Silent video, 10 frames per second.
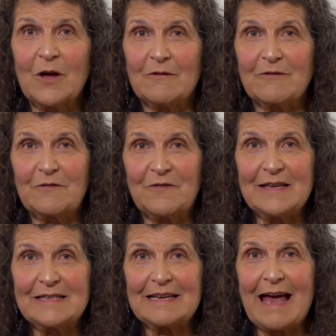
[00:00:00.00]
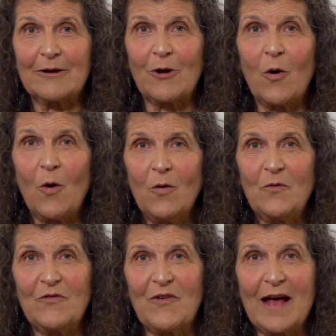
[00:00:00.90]
for phasing out whole
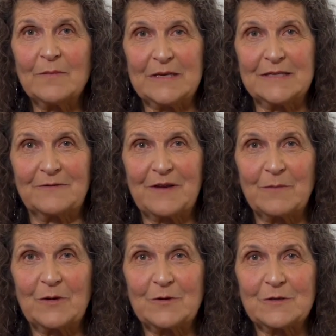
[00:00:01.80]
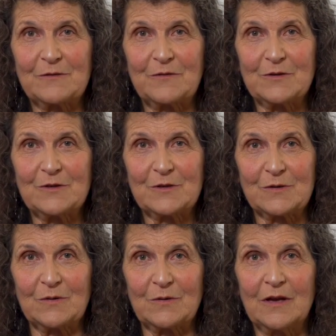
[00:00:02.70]
families of chemicals of
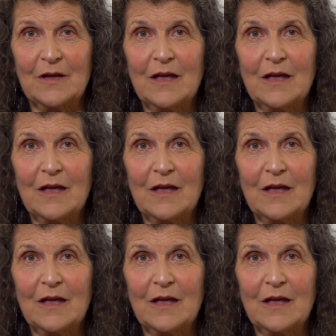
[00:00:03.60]
concern,